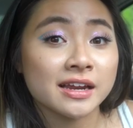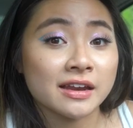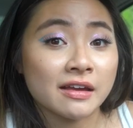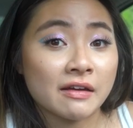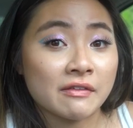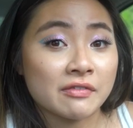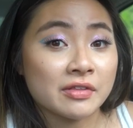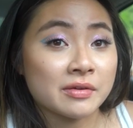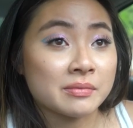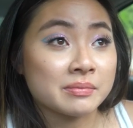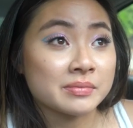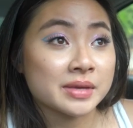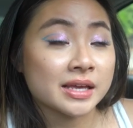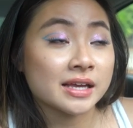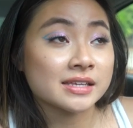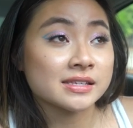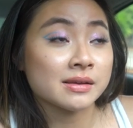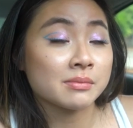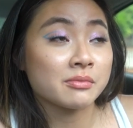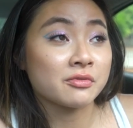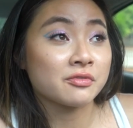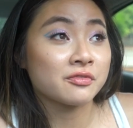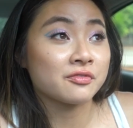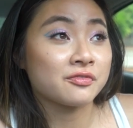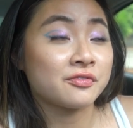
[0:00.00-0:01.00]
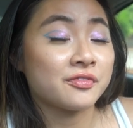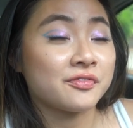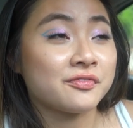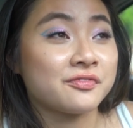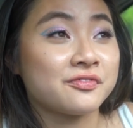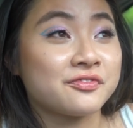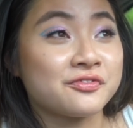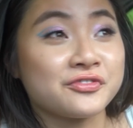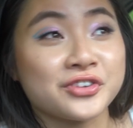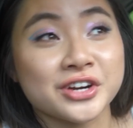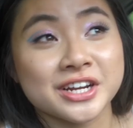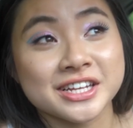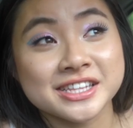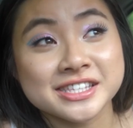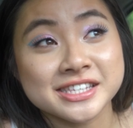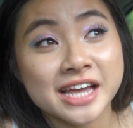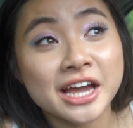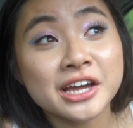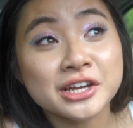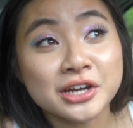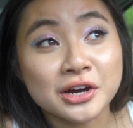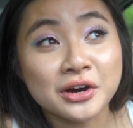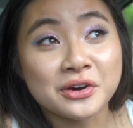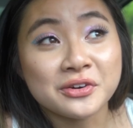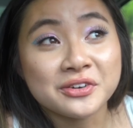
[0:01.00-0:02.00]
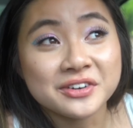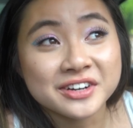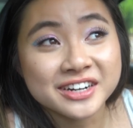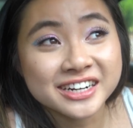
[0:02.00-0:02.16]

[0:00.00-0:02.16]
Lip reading: any of them because I'm freaking psycho.